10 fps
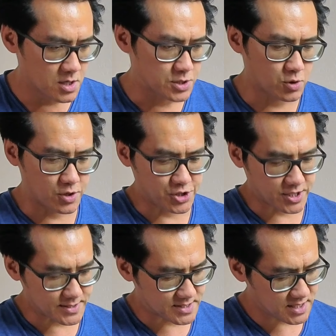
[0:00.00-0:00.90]
So as you
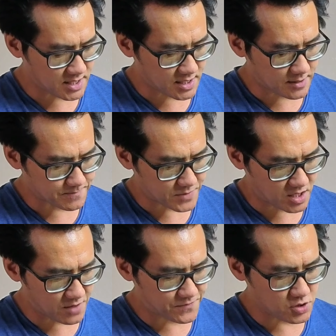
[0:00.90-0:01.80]
can see,
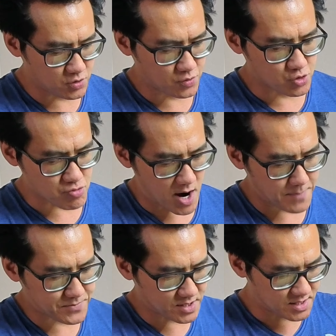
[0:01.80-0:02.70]
if you
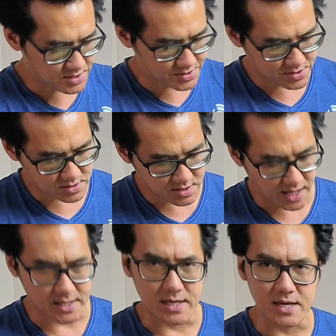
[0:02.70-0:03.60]
drop this
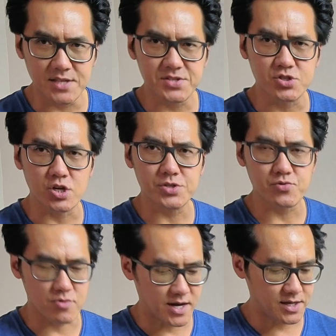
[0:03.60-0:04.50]
and it hits just
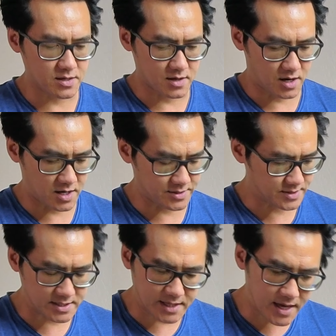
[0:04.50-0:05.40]
right on
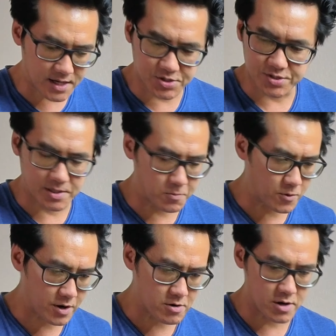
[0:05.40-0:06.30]
an edge
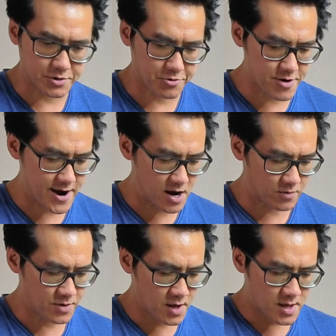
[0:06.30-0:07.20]
somewhere or on the ground,